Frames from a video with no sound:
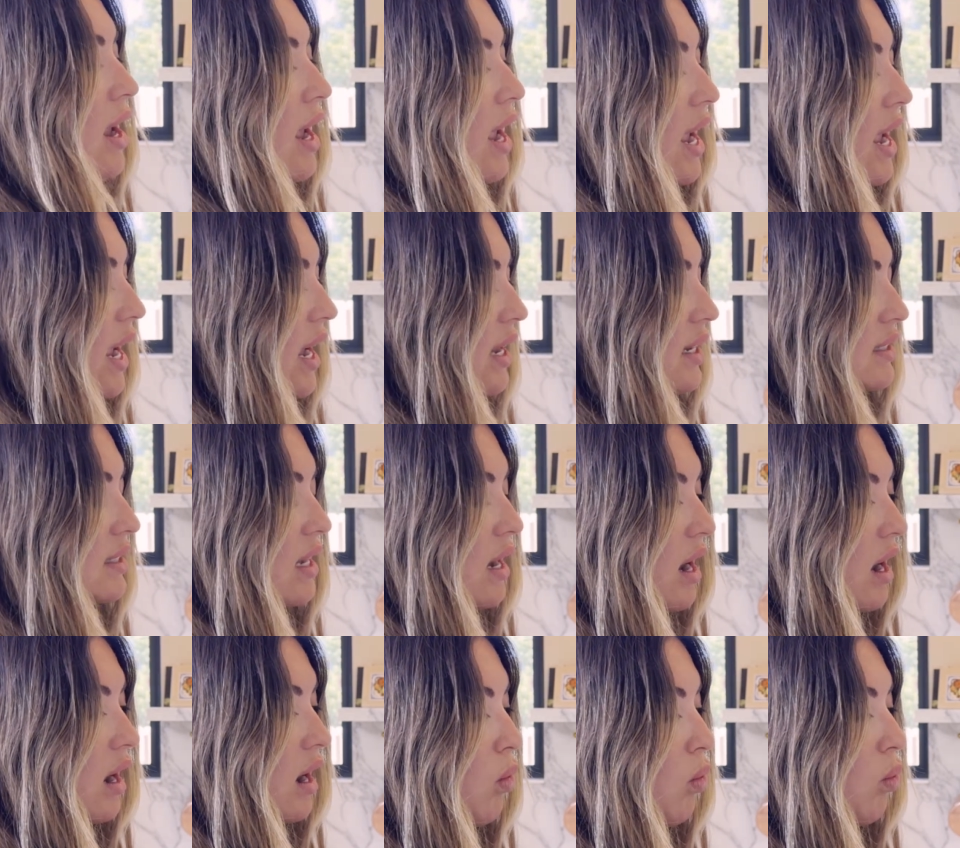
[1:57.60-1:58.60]
And
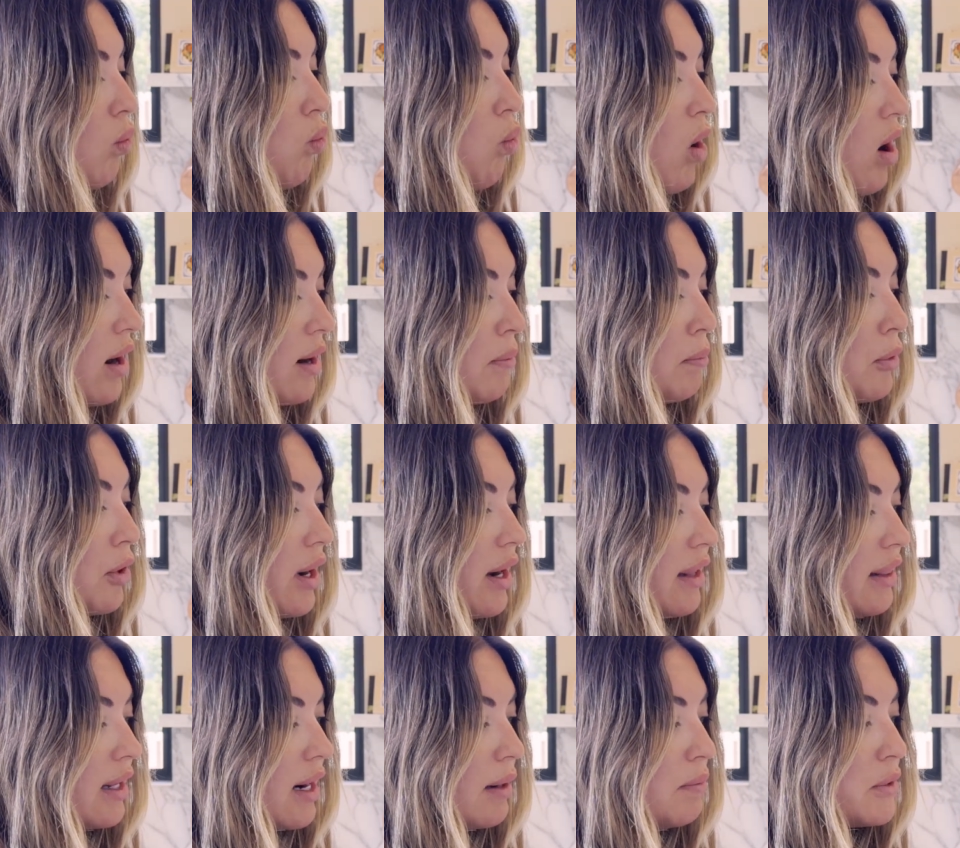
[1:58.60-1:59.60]
one brand
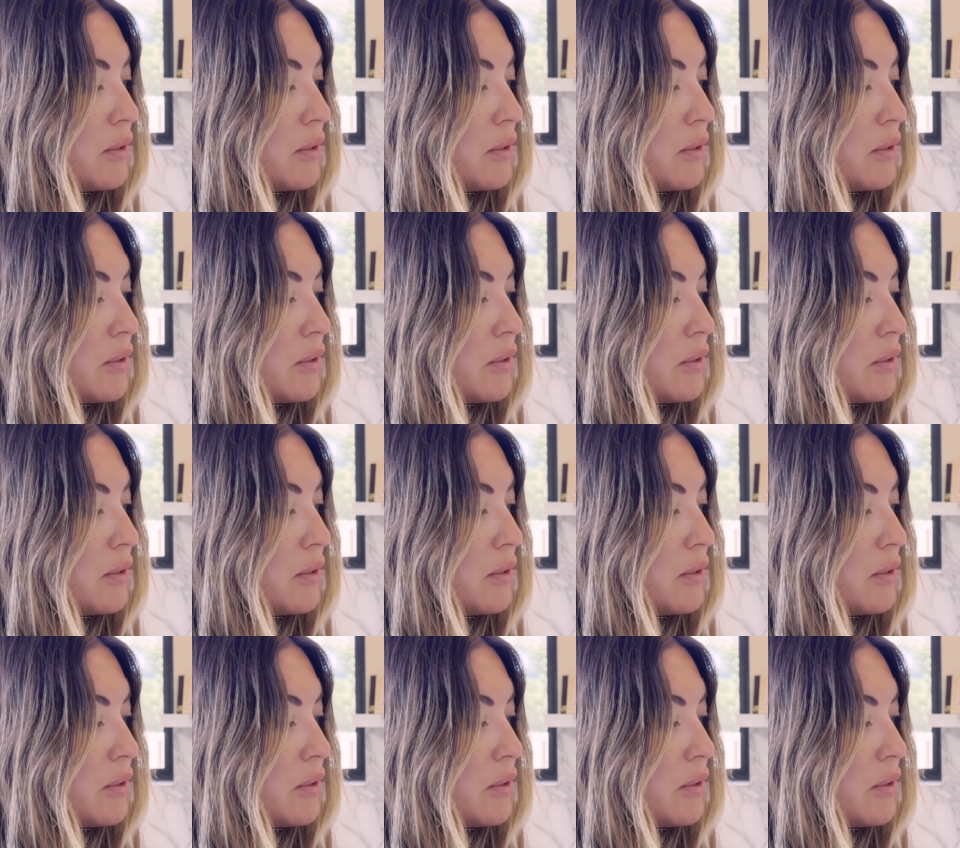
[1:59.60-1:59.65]
that I'm